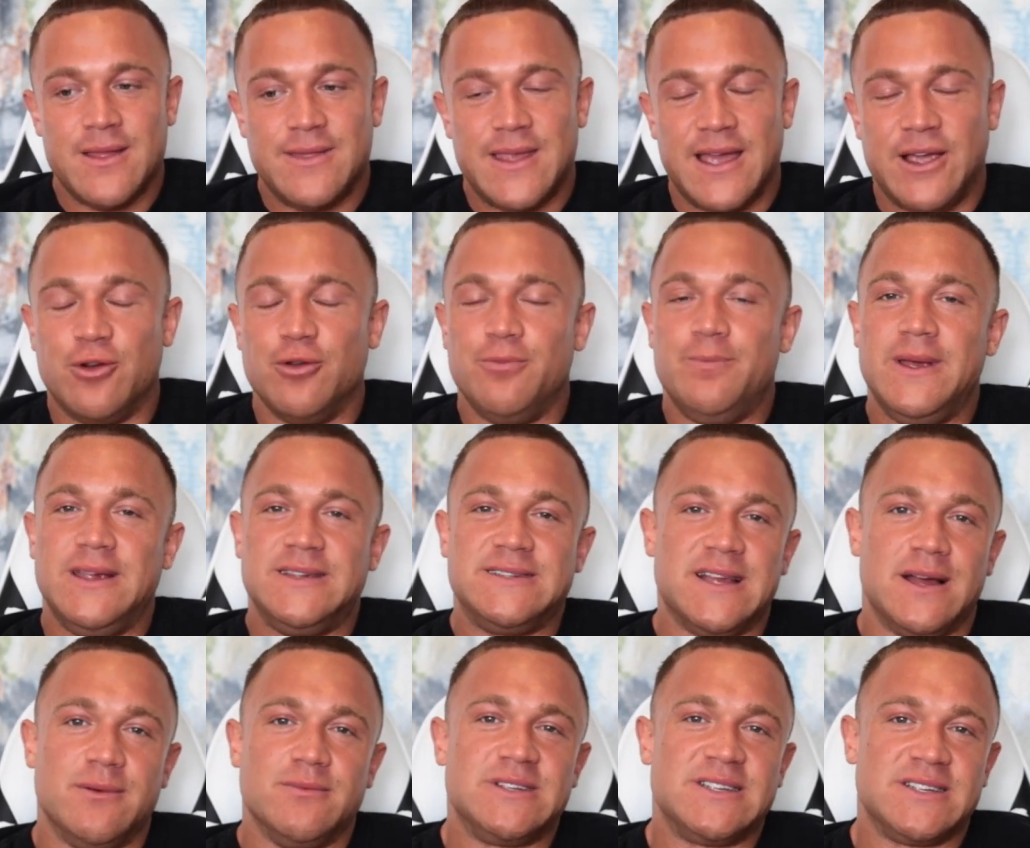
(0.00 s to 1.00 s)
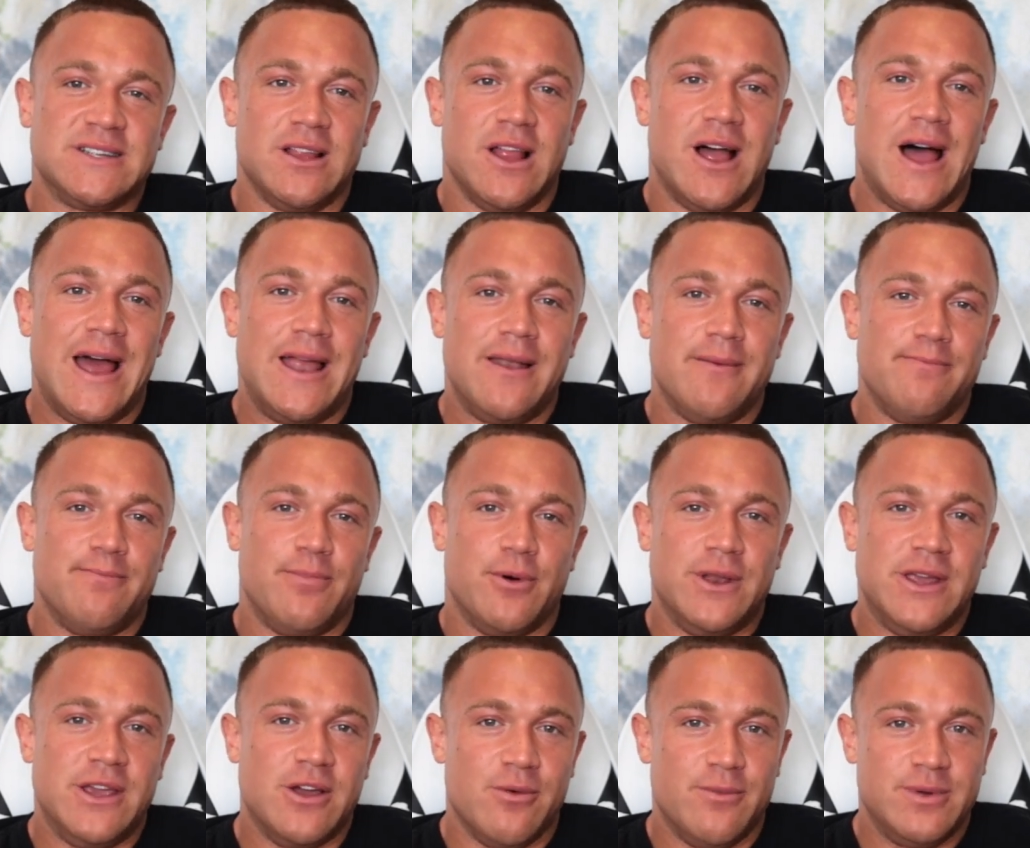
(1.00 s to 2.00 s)
there could be some slight
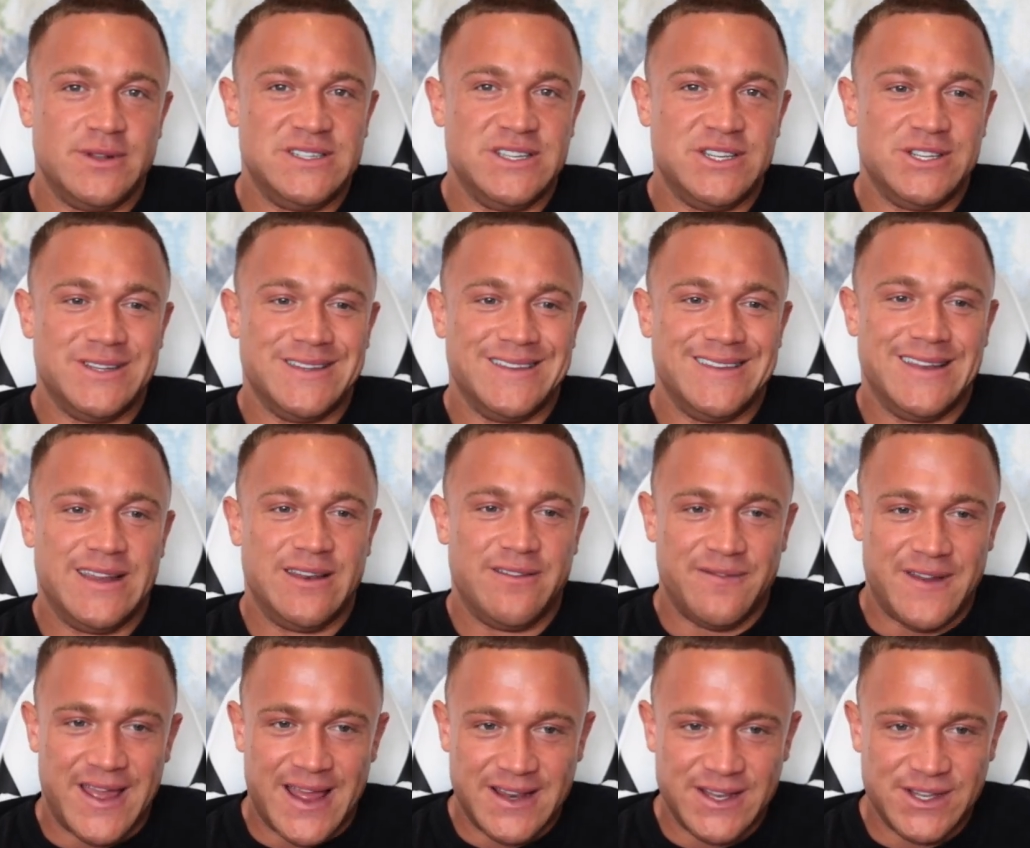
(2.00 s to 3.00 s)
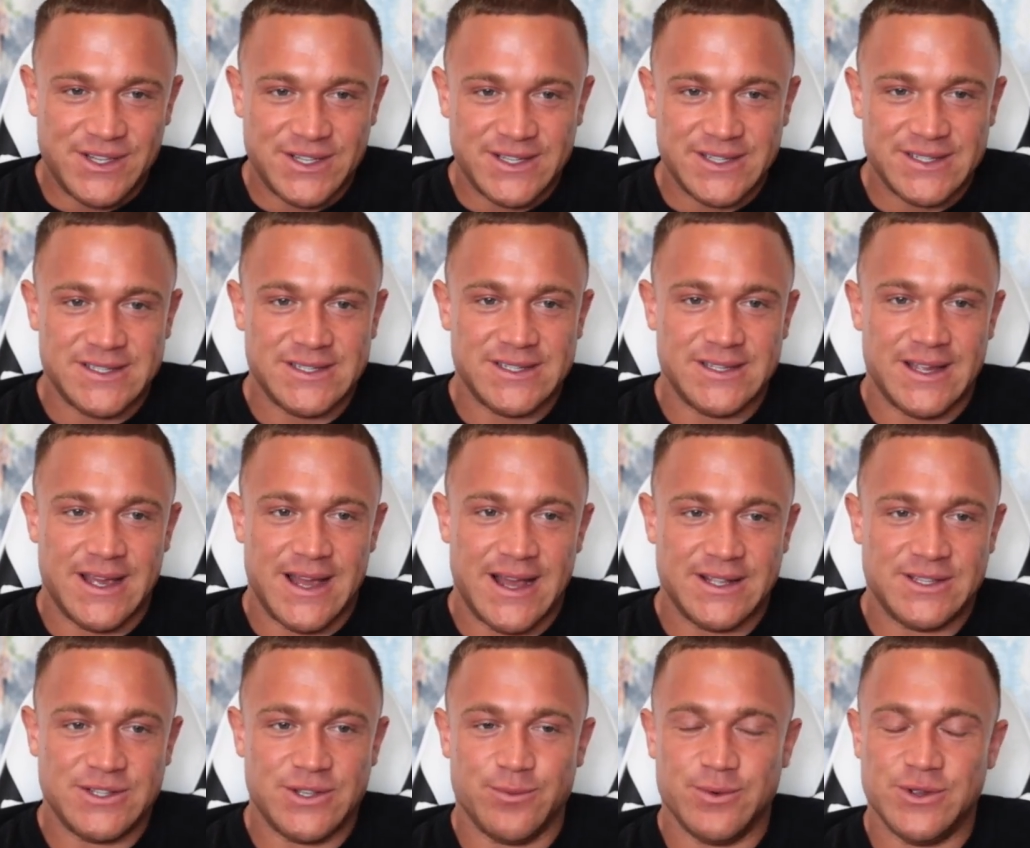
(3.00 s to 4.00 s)
body composition advantages
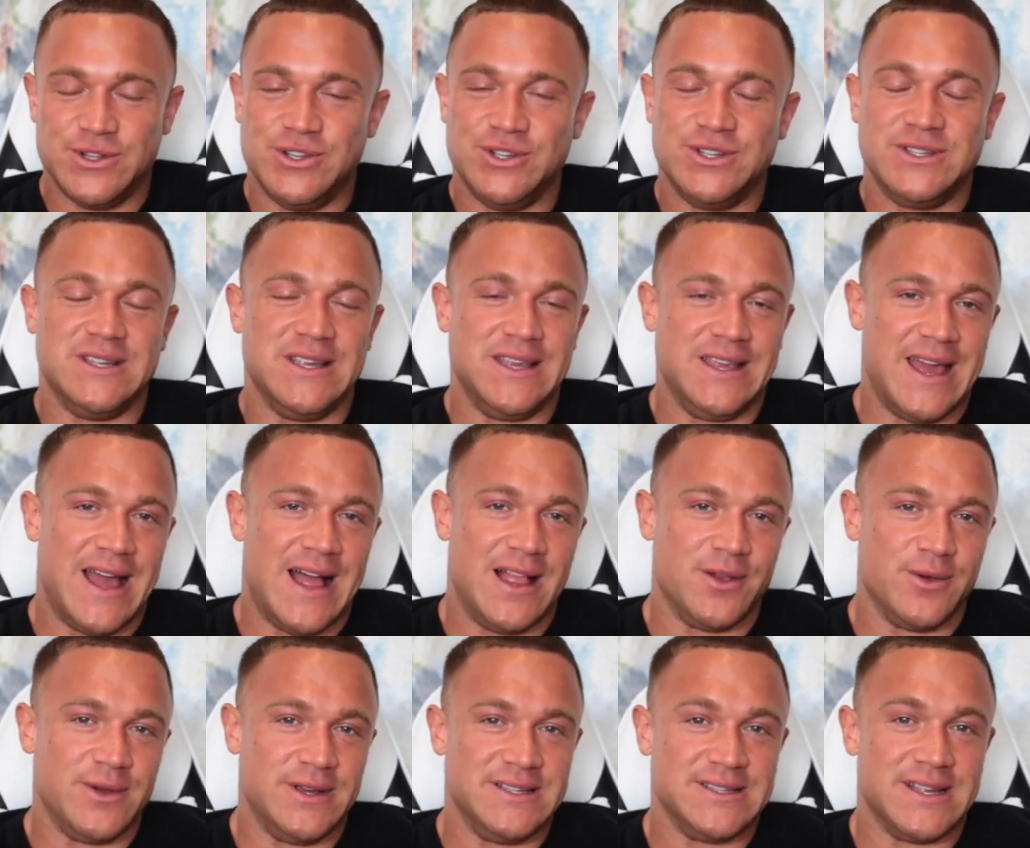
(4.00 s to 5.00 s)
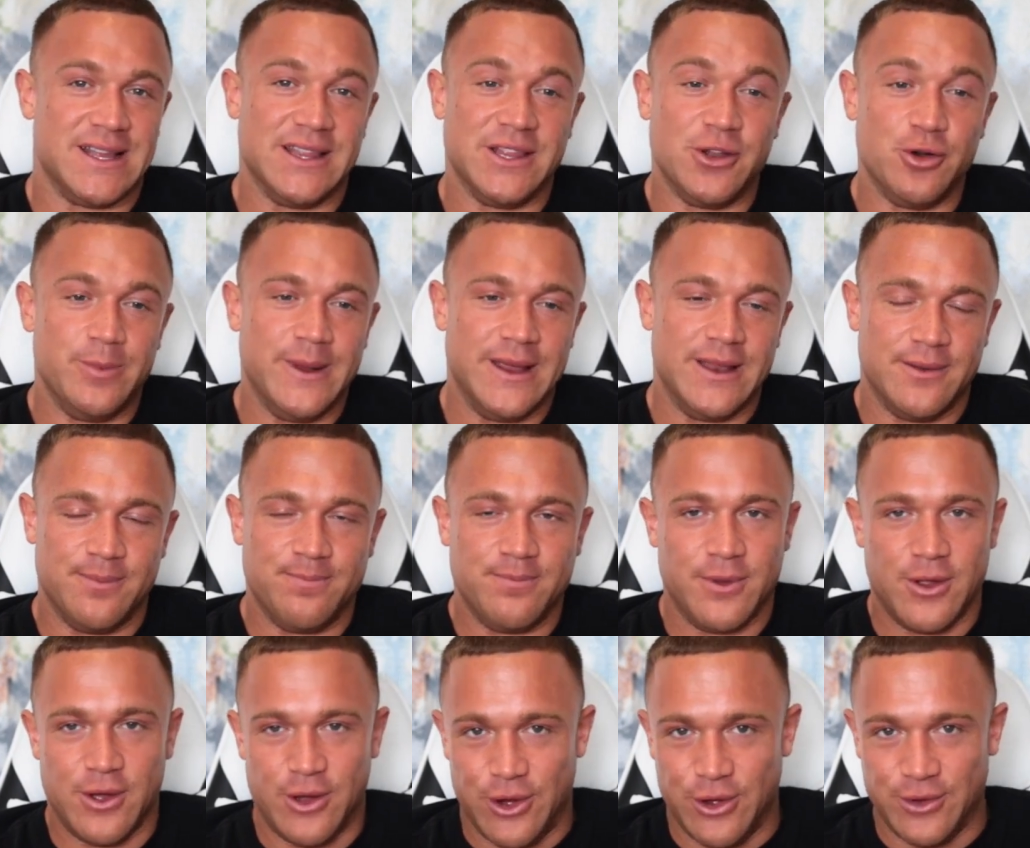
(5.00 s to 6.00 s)
to reducing calories a little bit
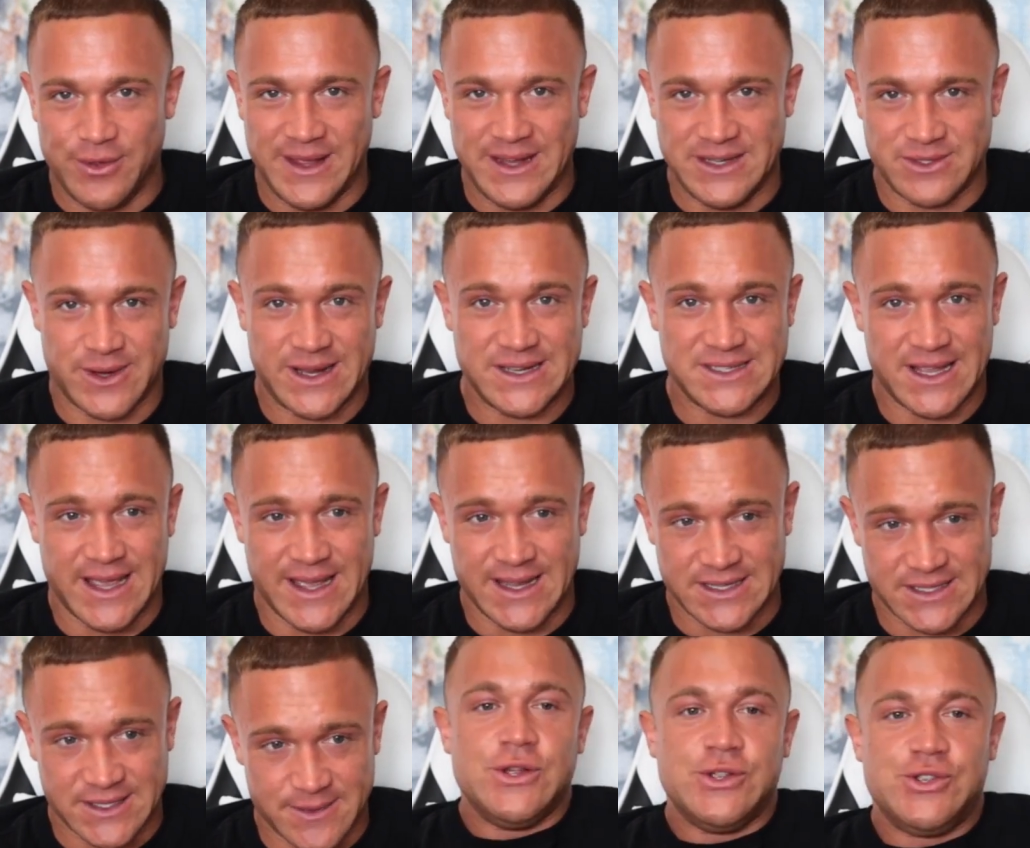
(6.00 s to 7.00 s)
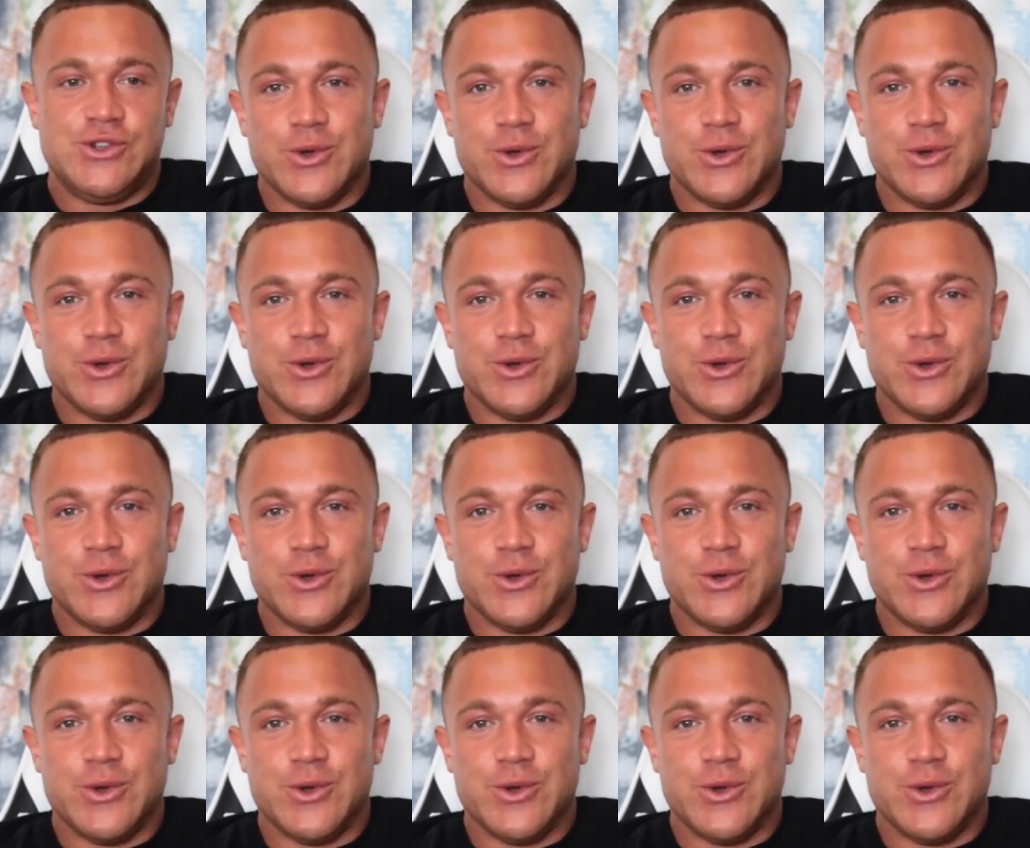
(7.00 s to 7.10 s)
on these rest days.